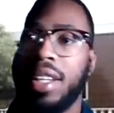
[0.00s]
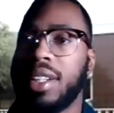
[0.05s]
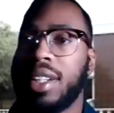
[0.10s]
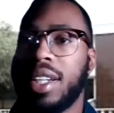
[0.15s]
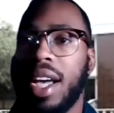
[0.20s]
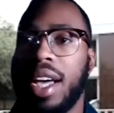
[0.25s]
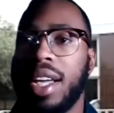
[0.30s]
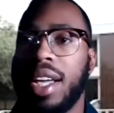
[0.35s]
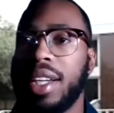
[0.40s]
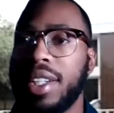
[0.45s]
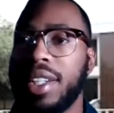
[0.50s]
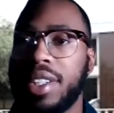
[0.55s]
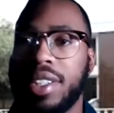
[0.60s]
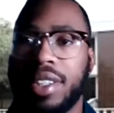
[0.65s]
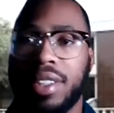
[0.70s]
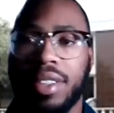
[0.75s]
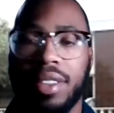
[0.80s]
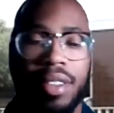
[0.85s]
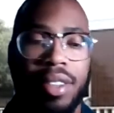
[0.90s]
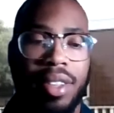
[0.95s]

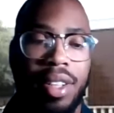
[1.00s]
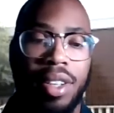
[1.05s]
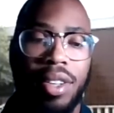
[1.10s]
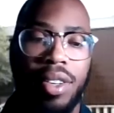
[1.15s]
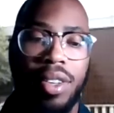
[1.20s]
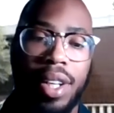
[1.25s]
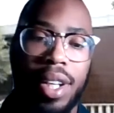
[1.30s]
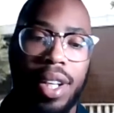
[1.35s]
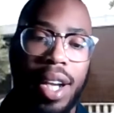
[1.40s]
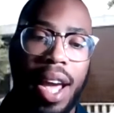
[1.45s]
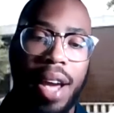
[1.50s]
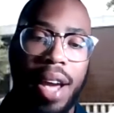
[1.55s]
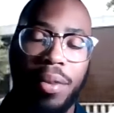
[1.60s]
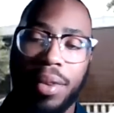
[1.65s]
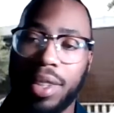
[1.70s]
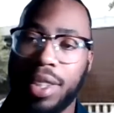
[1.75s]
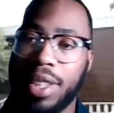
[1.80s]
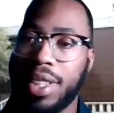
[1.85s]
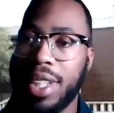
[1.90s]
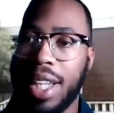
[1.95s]
college or not,
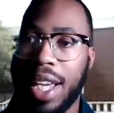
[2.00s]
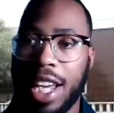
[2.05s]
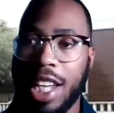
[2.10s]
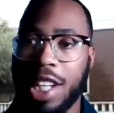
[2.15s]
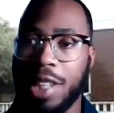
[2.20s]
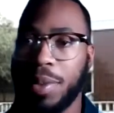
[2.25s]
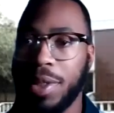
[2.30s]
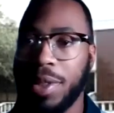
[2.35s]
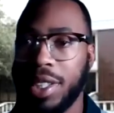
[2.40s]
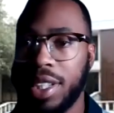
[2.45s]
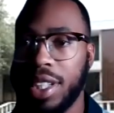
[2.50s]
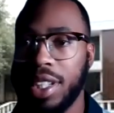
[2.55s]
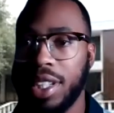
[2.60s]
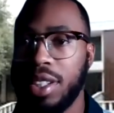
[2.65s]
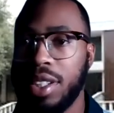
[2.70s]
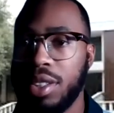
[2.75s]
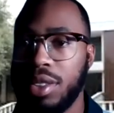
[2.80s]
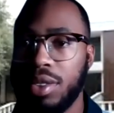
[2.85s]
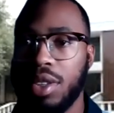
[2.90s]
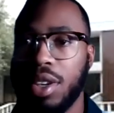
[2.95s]
whether it's a
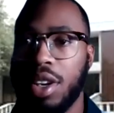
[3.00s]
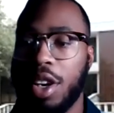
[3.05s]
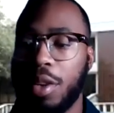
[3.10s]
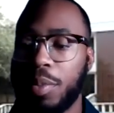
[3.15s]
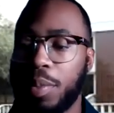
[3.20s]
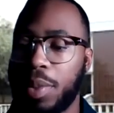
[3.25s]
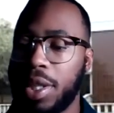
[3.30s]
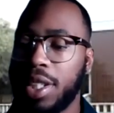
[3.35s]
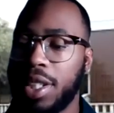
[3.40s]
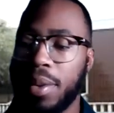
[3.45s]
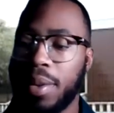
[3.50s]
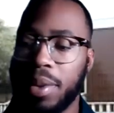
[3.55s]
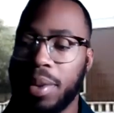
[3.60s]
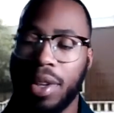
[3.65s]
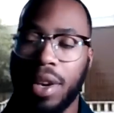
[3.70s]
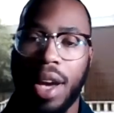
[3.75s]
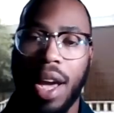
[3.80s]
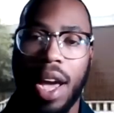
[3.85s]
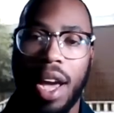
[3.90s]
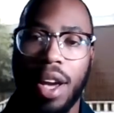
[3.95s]
HBCU or a
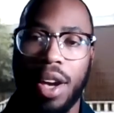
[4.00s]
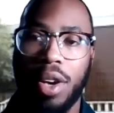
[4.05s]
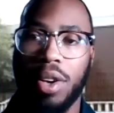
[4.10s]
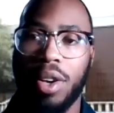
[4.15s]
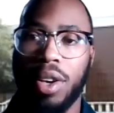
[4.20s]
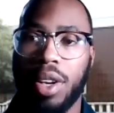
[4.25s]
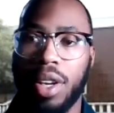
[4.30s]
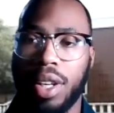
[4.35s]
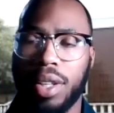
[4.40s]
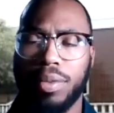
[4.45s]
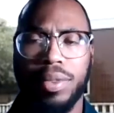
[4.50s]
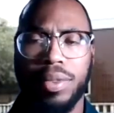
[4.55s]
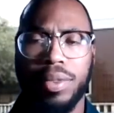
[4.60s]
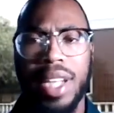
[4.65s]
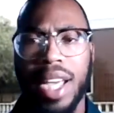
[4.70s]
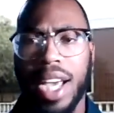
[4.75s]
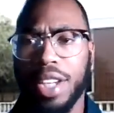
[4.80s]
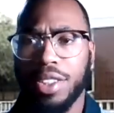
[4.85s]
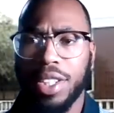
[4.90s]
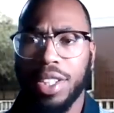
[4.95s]
PWI or a
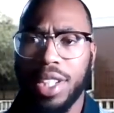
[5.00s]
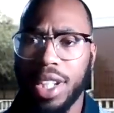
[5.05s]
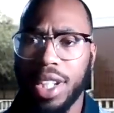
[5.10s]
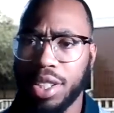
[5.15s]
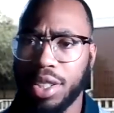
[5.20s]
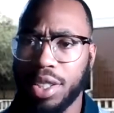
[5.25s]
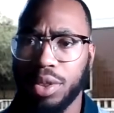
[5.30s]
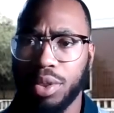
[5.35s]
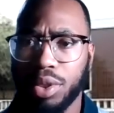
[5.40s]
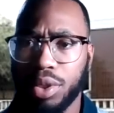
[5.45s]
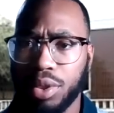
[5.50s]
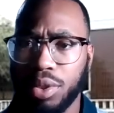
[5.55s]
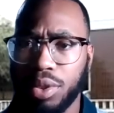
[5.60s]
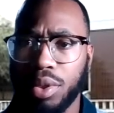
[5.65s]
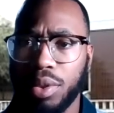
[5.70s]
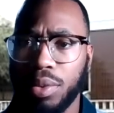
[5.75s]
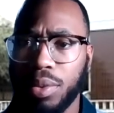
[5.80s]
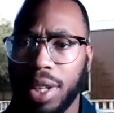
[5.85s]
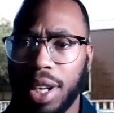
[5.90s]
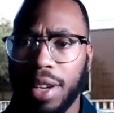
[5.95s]
non-traditional
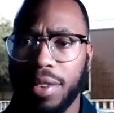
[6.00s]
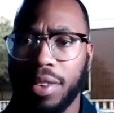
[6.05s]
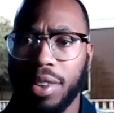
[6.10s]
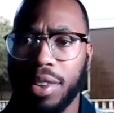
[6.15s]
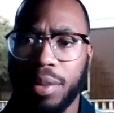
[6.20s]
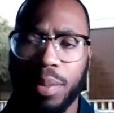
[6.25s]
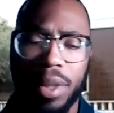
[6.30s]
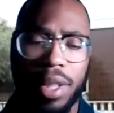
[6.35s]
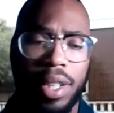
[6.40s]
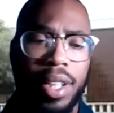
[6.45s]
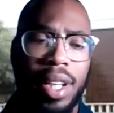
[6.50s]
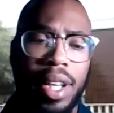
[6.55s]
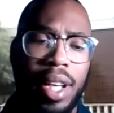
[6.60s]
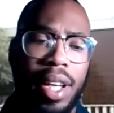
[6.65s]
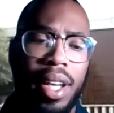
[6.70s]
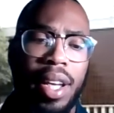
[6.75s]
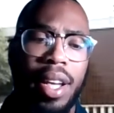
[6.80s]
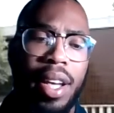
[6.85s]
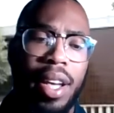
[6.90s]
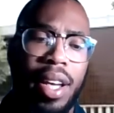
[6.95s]
school or whatever? But
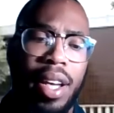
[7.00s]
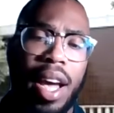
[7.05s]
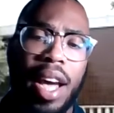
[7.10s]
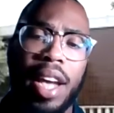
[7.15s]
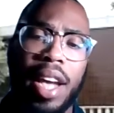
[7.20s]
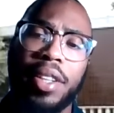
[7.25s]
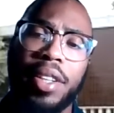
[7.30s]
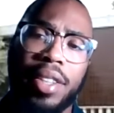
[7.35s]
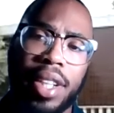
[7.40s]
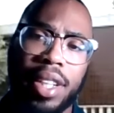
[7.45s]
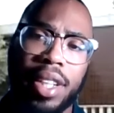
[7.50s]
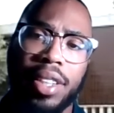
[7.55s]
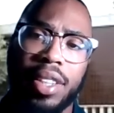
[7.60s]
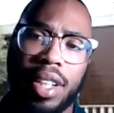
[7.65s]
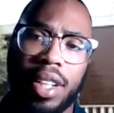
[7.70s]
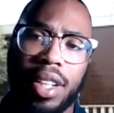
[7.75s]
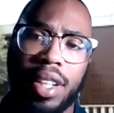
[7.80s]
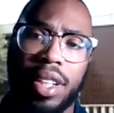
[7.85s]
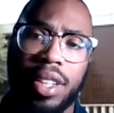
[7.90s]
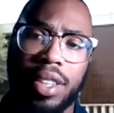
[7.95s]
how do you think
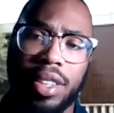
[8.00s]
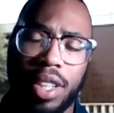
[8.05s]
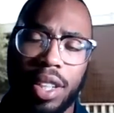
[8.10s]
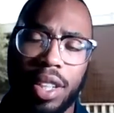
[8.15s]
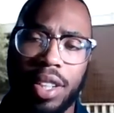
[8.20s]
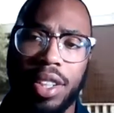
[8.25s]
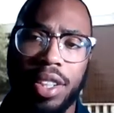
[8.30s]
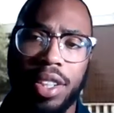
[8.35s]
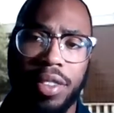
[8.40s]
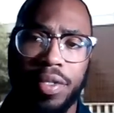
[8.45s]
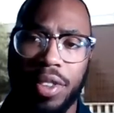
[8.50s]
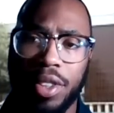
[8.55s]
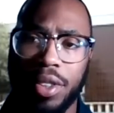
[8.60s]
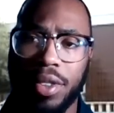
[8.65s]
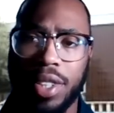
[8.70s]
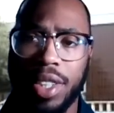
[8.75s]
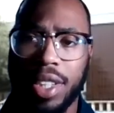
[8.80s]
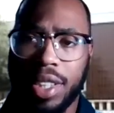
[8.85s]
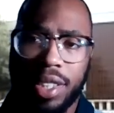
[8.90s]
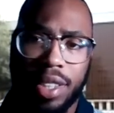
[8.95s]
Southern is
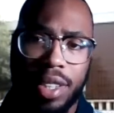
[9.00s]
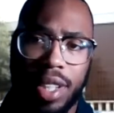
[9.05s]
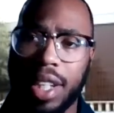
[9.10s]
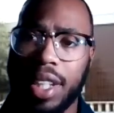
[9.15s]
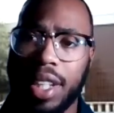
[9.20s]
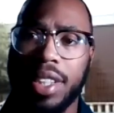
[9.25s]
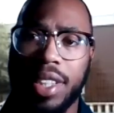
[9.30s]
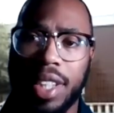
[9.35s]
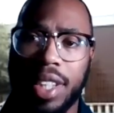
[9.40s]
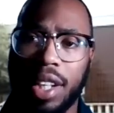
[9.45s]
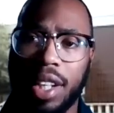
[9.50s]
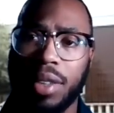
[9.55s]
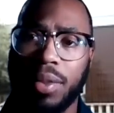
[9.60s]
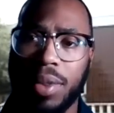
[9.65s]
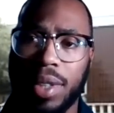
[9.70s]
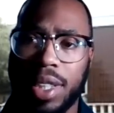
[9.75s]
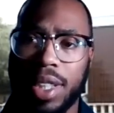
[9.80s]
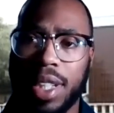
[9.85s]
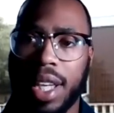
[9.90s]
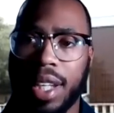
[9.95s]
viewed just in the state of
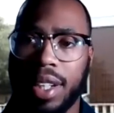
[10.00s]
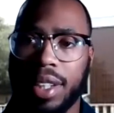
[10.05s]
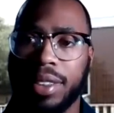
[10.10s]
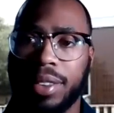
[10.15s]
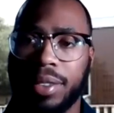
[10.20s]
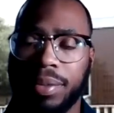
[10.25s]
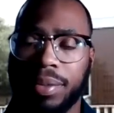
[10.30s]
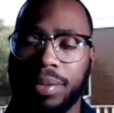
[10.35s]
Louisiana?